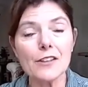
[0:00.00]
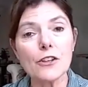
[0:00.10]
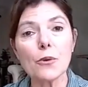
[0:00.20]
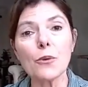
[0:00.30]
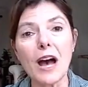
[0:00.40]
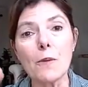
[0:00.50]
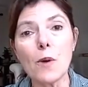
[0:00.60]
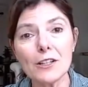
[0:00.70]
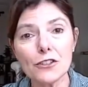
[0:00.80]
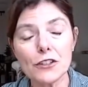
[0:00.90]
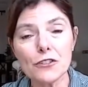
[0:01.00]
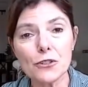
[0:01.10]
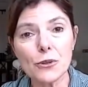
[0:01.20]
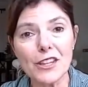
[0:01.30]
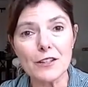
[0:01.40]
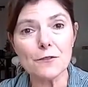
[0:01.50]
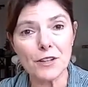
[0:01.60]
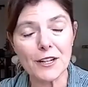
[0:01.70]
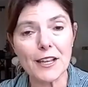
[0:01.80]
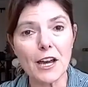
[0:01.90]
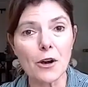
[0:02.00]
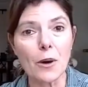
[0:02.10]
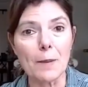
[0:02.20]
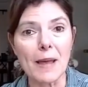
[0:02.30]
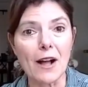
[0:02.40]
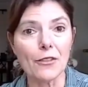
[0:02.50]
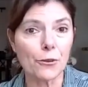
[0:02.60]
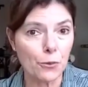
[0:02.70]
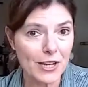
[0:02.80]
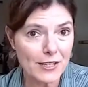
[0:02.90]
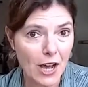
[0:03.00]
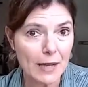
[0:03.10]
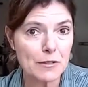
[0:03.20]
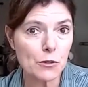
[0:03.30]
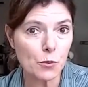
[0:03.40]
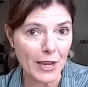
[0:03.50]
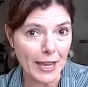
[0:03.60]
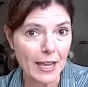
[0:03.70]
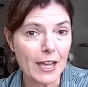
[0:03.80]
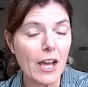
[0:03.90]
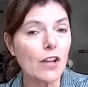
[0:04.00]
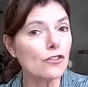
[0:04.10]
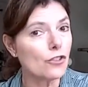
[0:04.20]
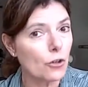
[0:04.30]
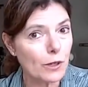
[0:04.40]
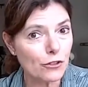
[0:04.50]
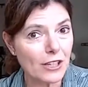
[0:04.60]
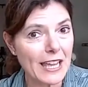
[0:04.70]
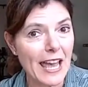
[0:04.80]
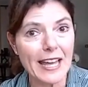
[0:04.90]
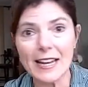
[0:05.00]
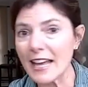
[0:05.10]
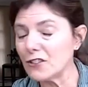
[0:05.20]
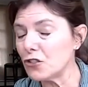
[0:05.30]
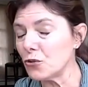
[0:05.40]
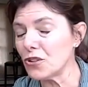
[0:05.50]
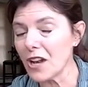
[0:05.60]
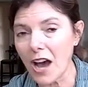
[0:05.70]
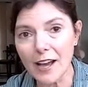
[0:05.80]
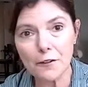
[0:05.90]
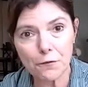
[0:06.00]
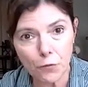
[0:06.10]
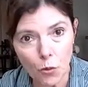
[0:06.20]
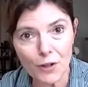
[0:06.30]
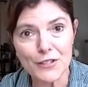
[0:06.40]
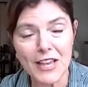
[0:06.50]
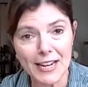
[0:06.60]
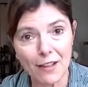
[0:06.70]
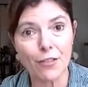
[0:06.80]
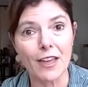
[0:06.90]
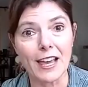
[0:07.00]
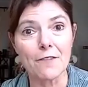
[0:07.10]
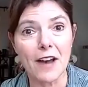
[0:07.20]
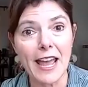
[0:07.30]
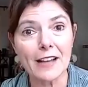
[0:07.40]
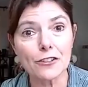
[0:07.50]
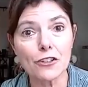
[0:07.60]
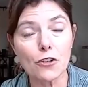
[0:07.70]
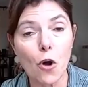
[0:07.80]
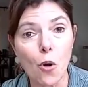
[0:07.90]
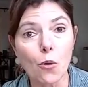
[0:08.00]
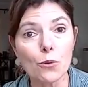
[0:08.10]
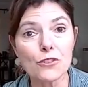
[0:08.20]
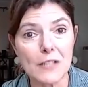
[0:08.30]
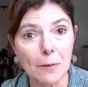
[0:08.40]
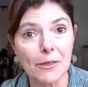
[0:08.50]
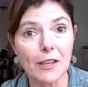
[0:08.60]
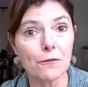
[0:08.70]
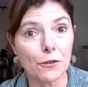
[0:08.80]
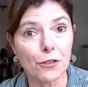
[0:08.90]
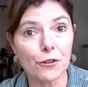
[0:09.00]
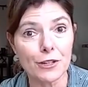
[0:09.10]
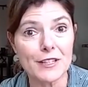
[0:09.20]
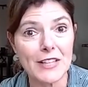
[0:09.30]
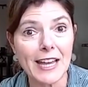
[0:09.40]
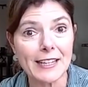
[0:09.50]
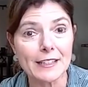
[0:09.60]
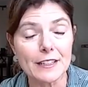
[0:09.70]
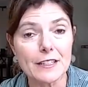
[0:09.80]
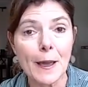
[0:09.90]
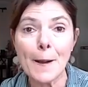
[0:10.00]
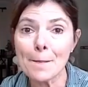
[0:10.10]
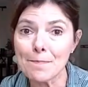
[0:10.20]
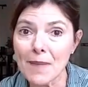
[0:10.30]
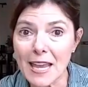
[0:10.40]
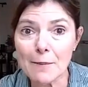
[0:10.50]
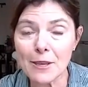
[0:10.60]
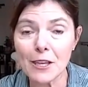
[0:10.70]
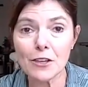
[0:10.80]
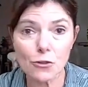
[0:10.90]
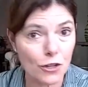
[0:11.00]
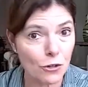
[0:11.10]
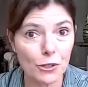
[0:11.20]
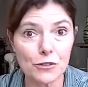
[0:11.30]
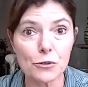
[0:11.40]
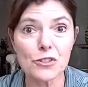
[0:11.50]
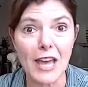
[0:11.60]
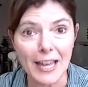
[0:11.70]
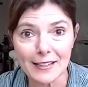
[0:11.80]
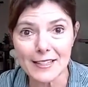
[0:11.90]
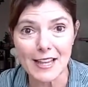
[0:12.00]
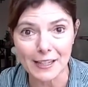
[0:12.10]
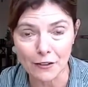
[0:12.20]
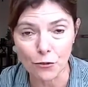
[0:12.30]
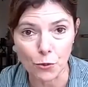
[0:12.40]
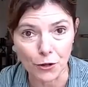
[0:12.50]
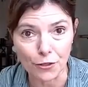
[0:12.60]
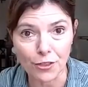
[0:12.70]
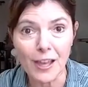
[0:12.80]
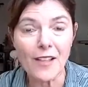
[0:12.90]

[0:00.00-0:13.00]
So I want you to do this video about 3 times a week. Do what you can and do not force anything. If I ask you to hold something for 30 seconds, maybe you can only do 10 seconds worth.